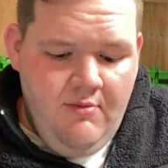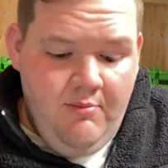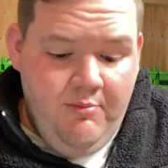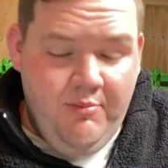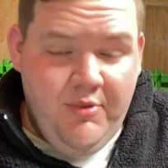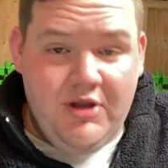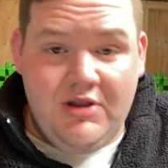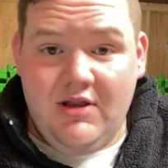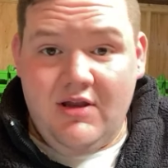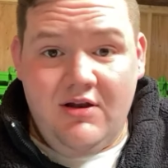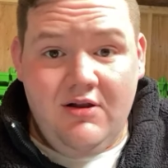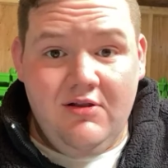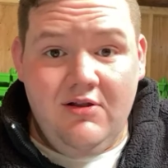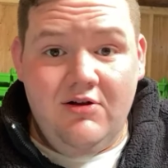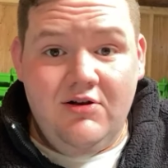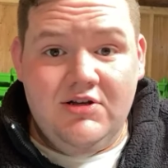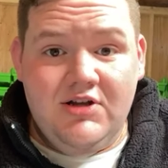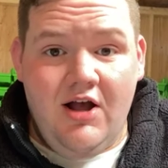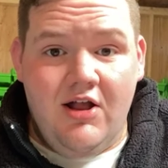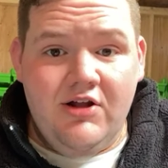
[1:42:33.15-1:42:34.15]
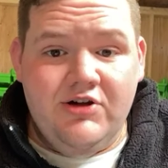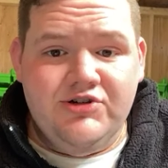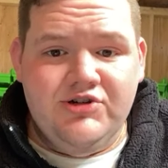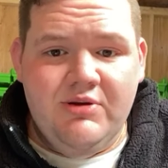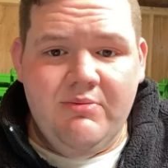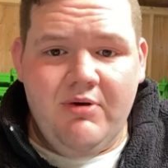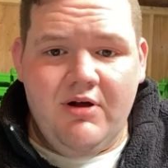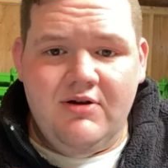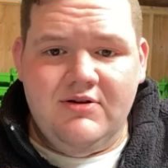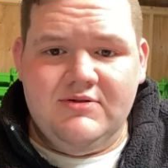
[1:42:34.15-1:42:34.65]
But the little Dollar
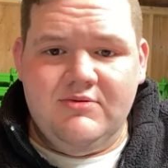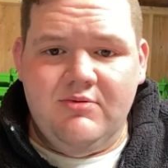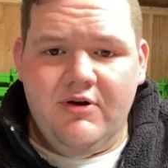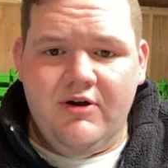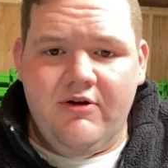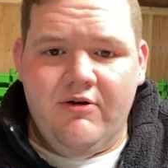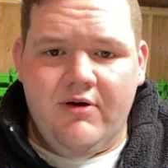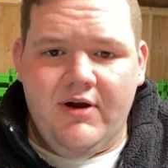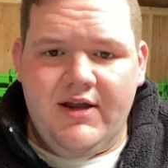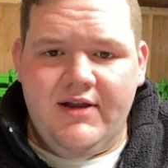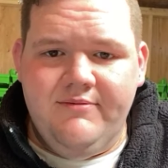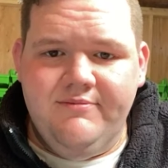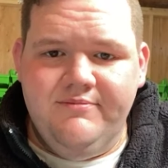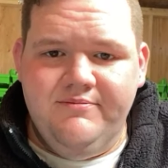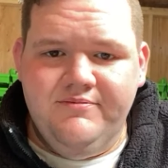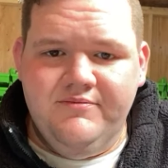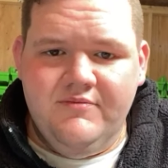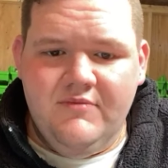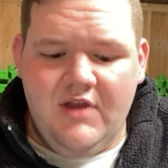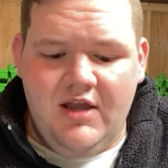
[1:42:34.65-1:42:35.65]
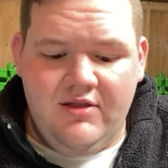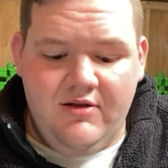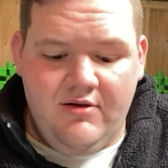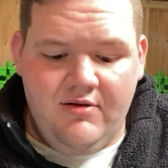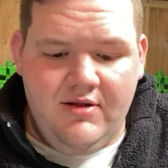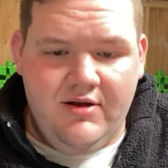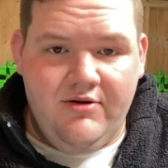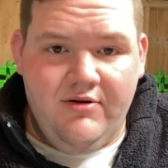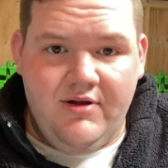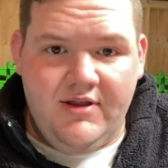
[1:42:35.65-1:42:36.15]
Tree bottles work great, and they're
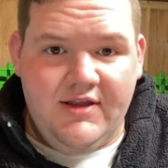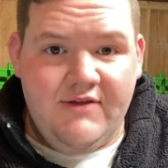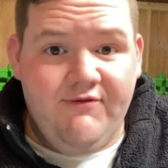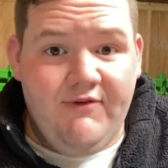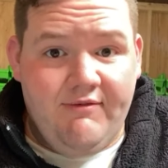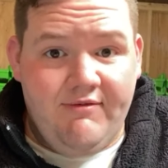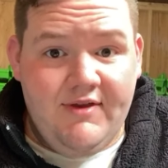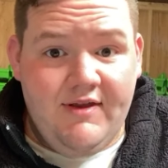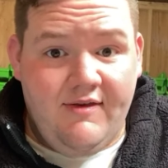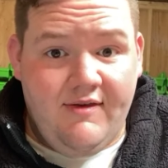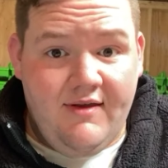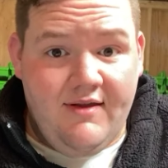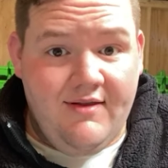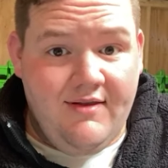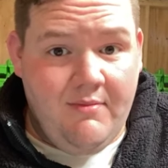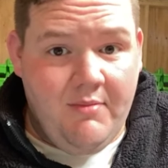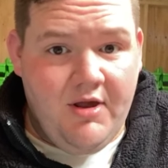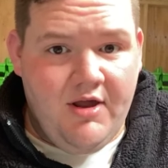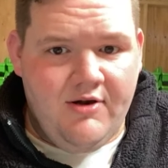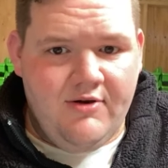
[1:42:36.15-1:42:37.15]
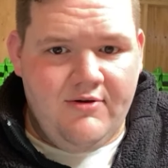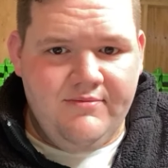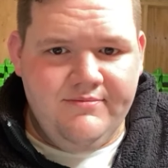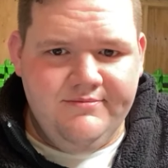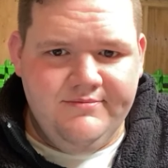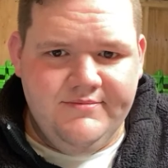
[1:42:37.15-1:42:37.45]
literally 50 cents a bottle.